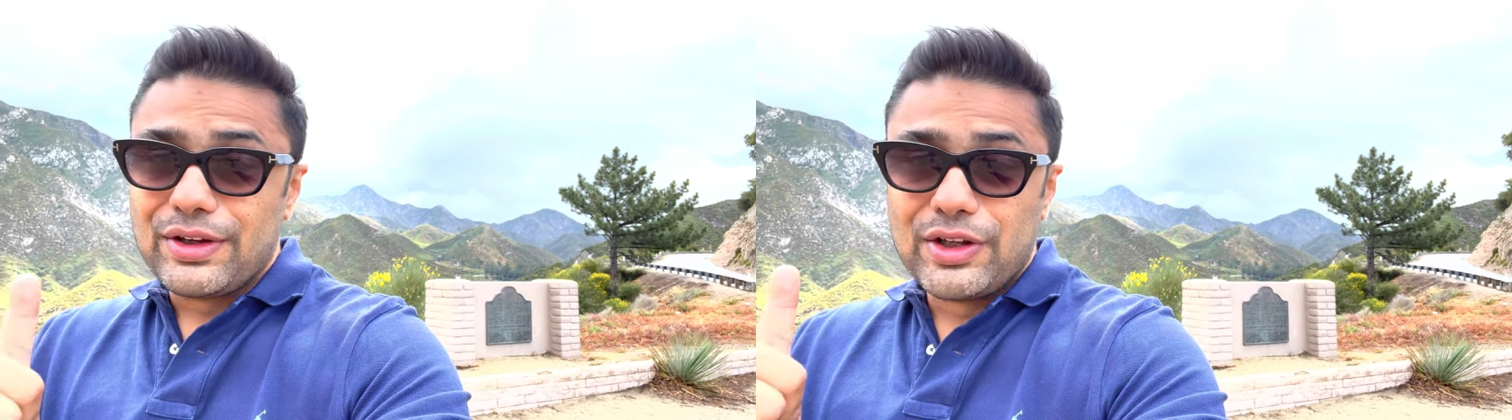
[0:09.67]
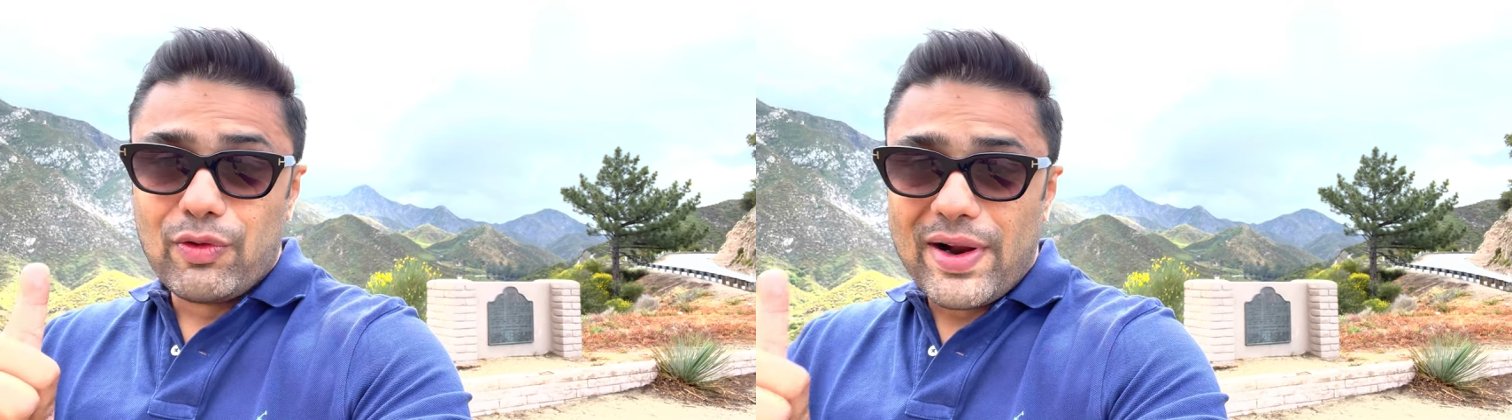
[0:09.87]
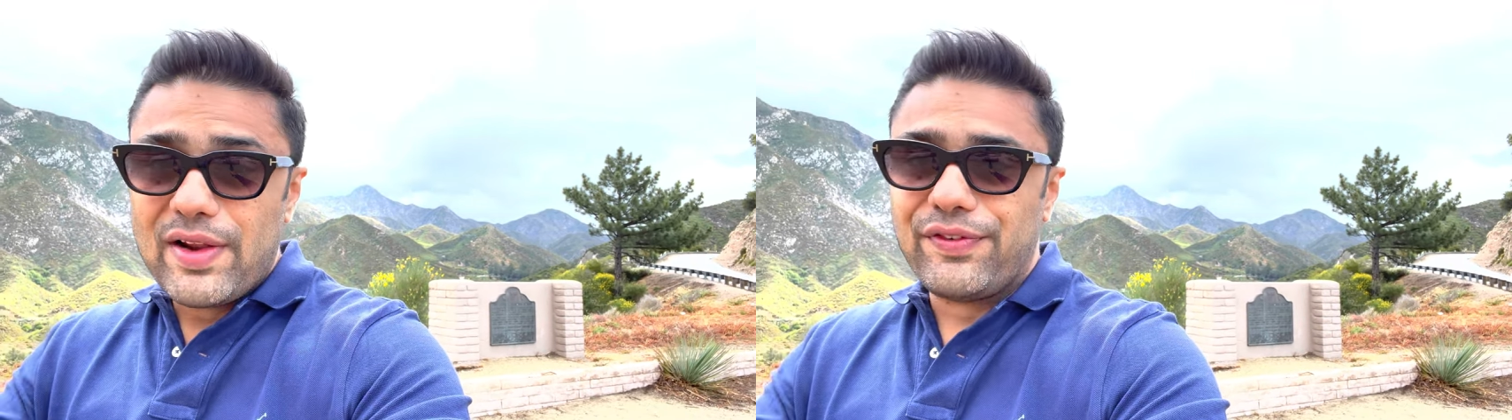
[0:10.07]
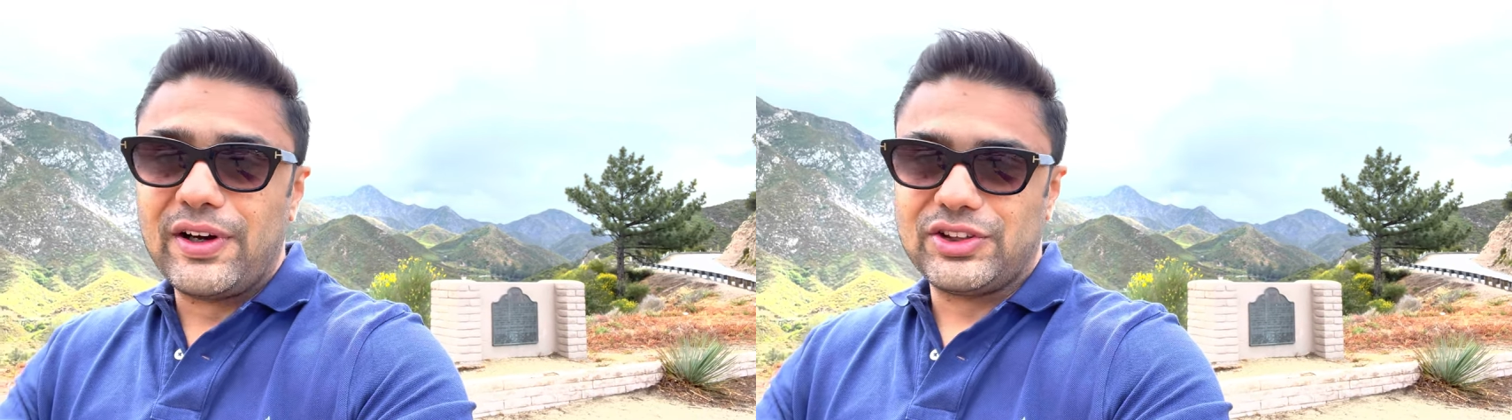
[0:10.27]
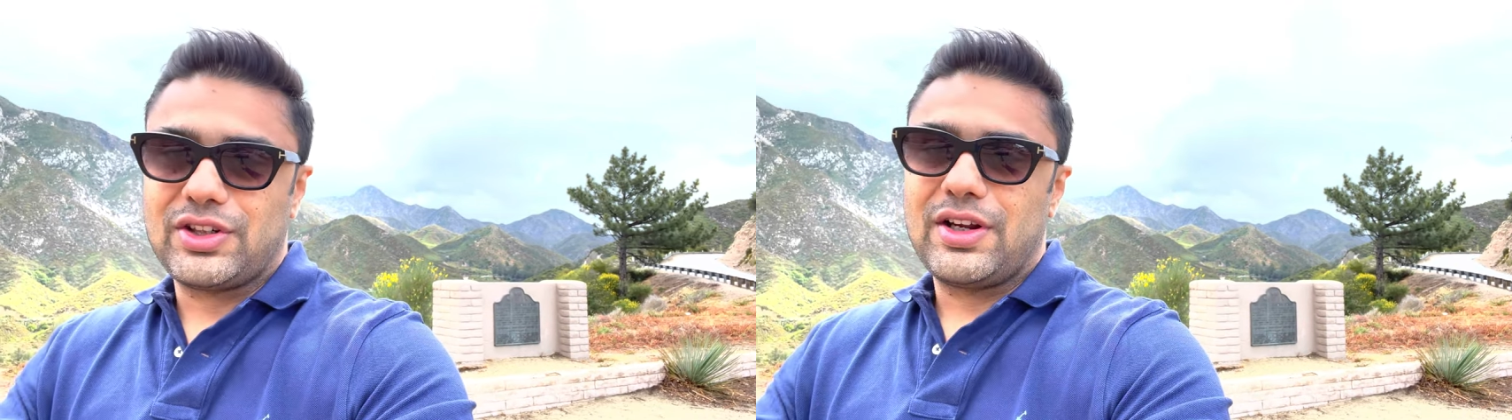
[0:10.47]
the very
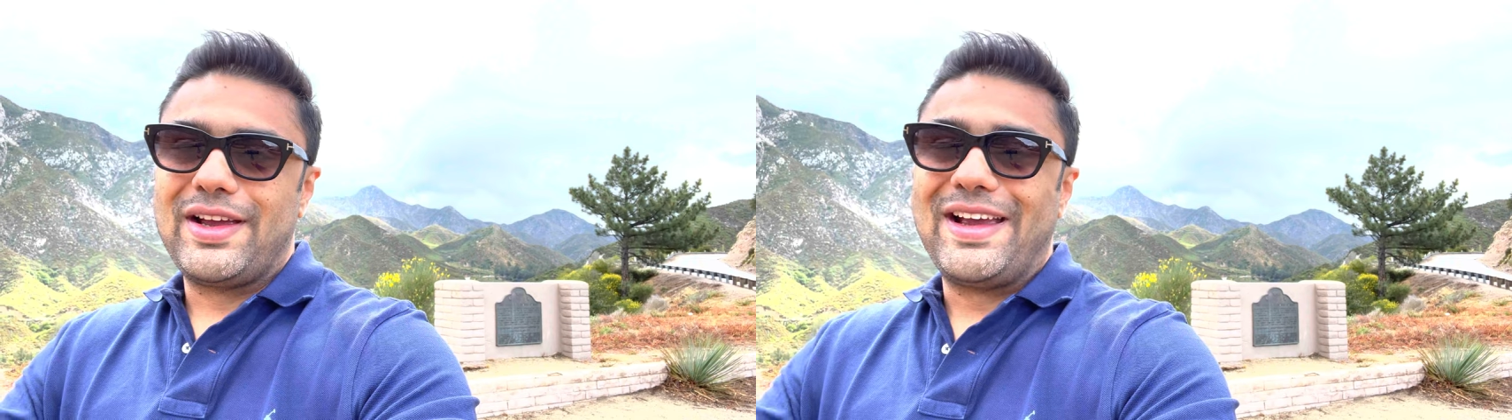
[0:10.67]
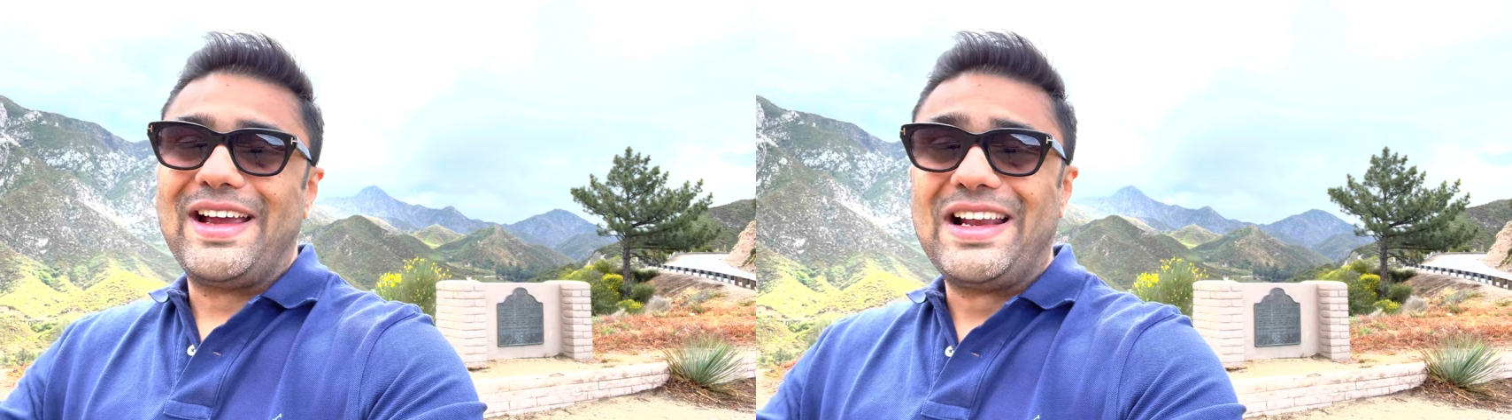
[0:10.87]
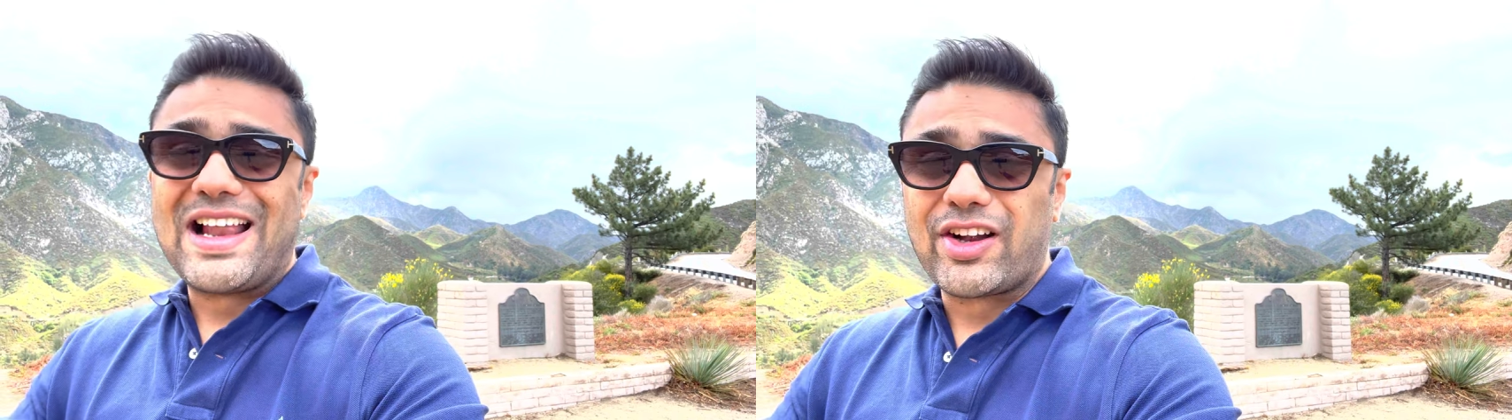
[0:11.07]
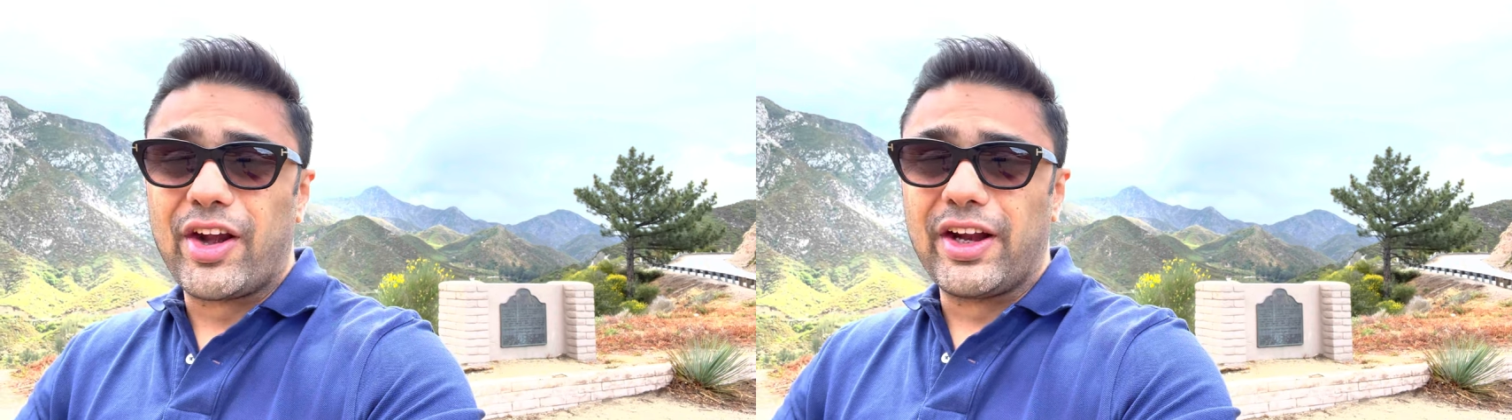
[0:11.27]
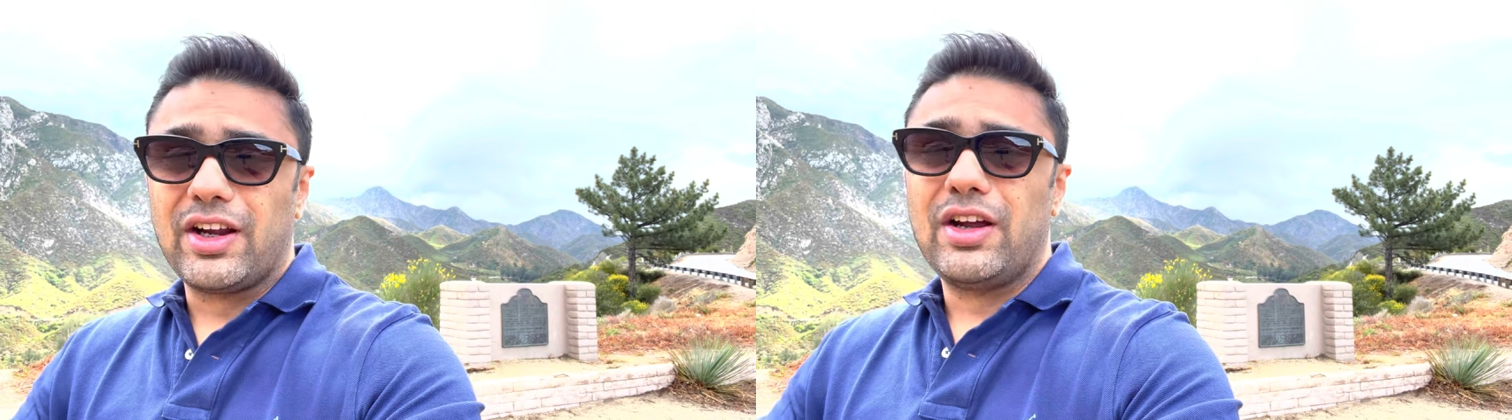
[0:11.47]
first
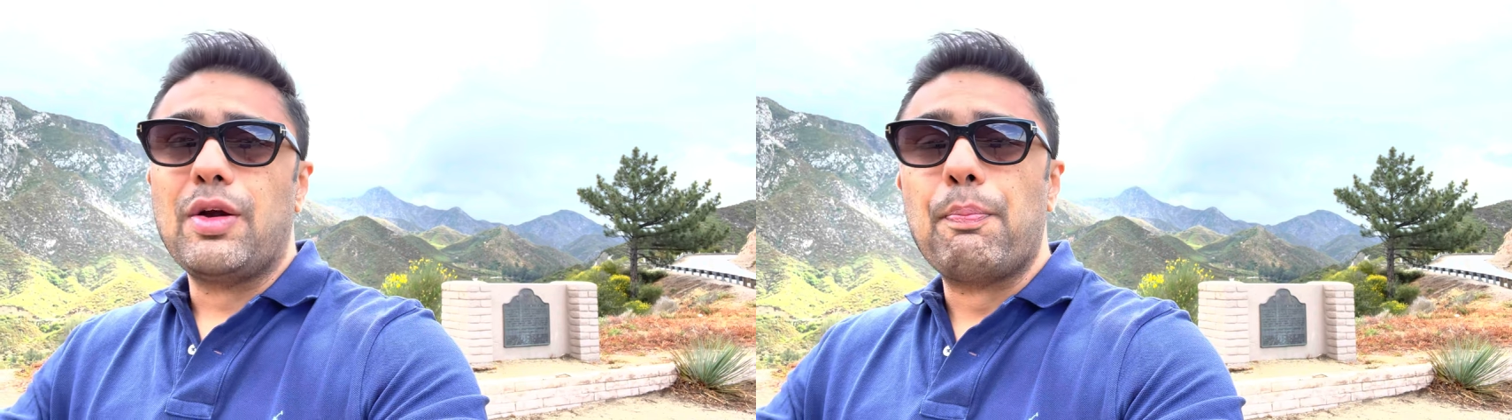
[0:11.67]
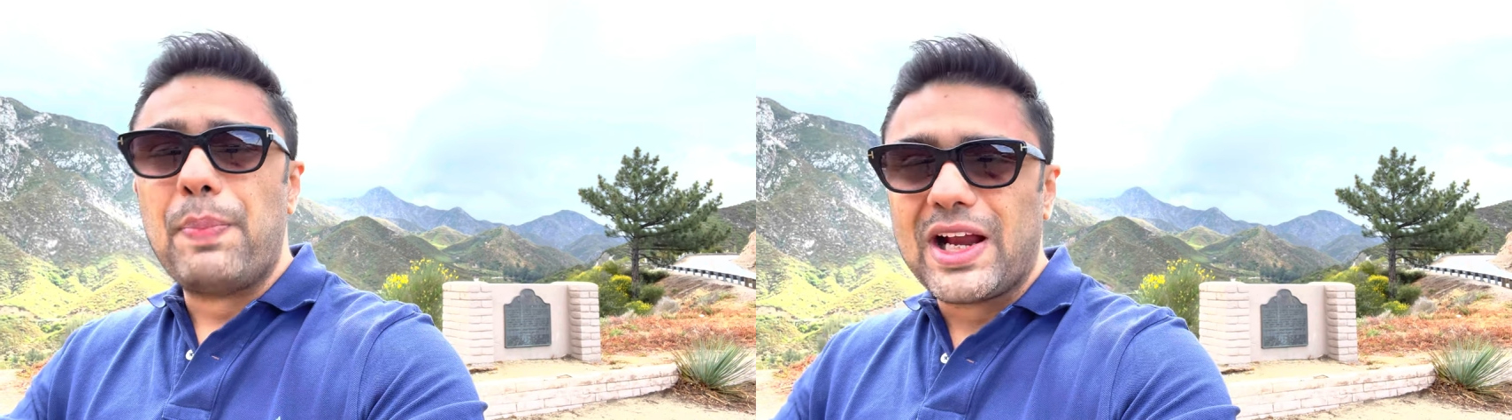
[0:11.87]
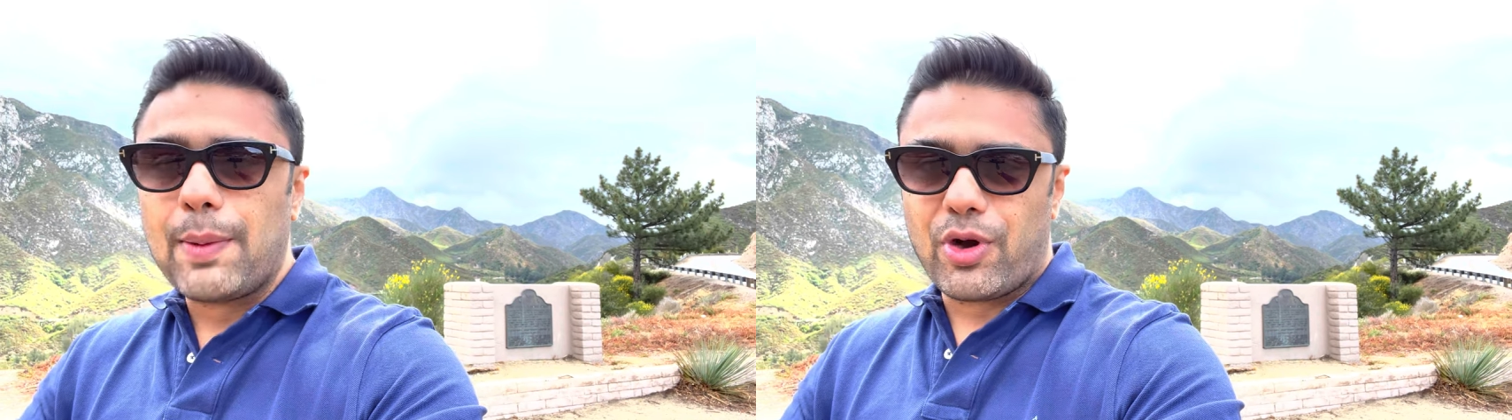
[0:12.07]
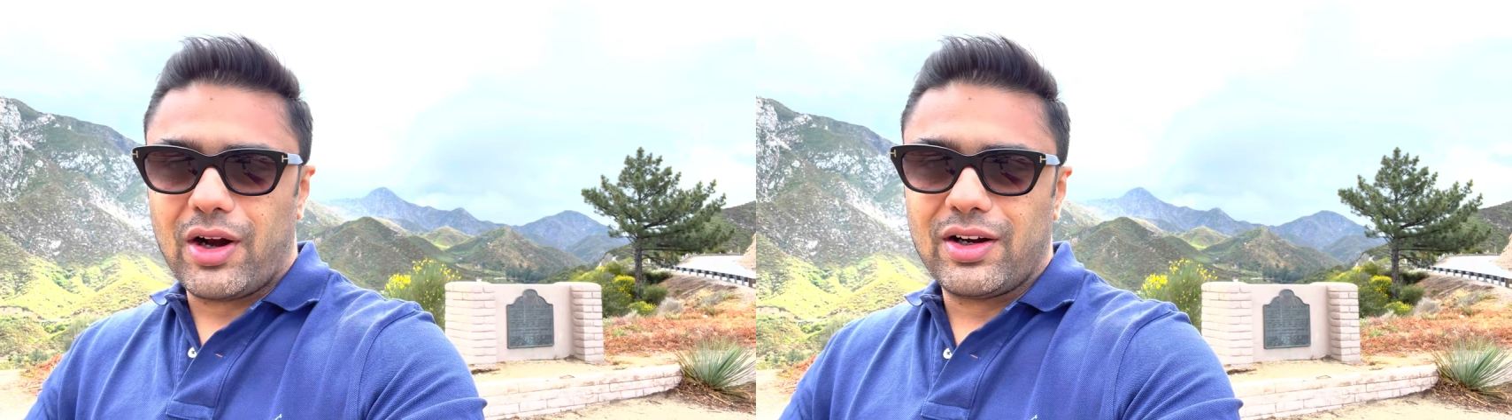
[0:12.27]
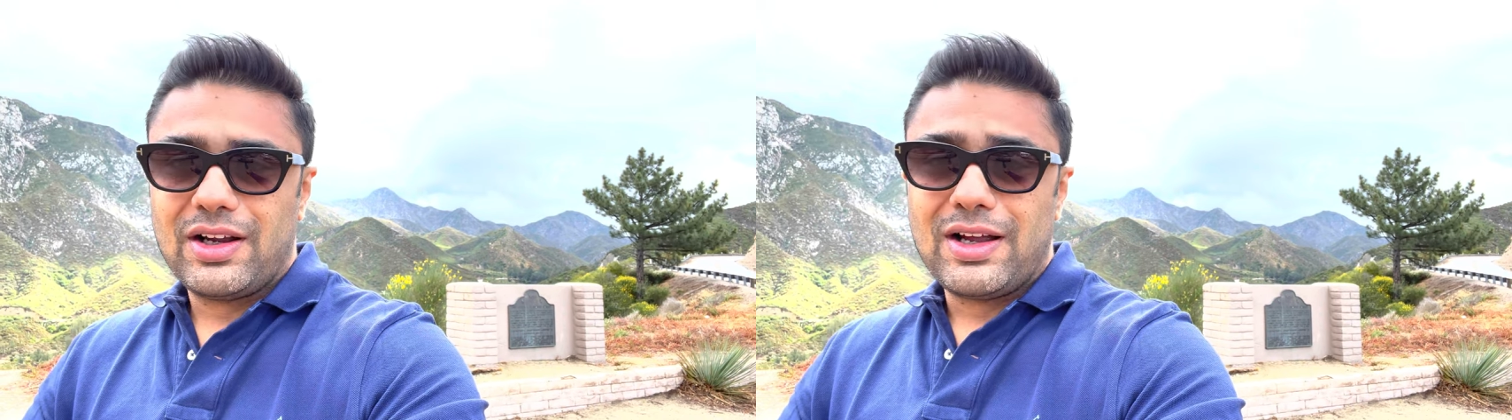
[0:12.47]
electric pickup
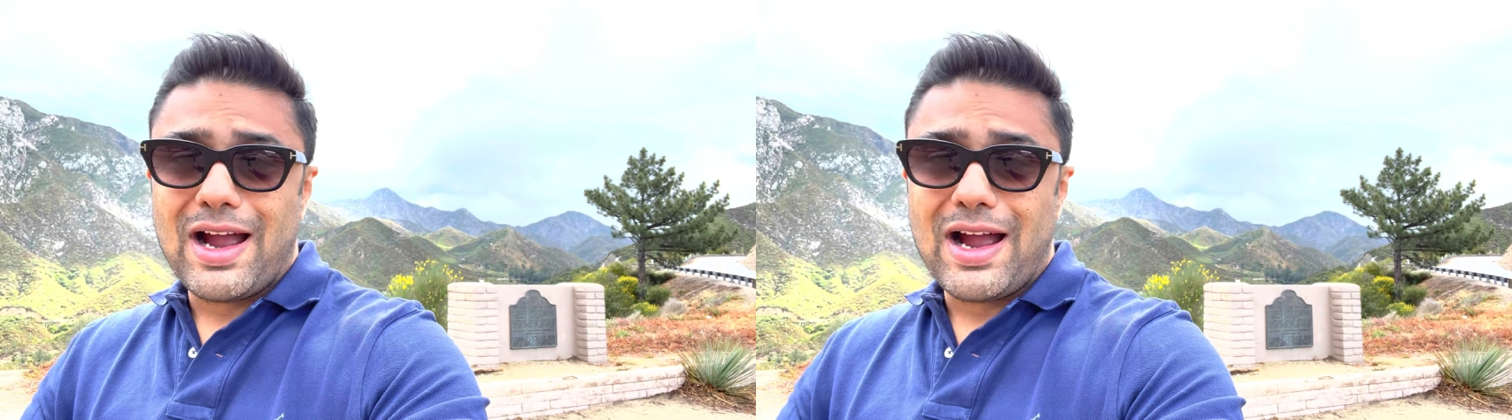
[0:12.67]
truck.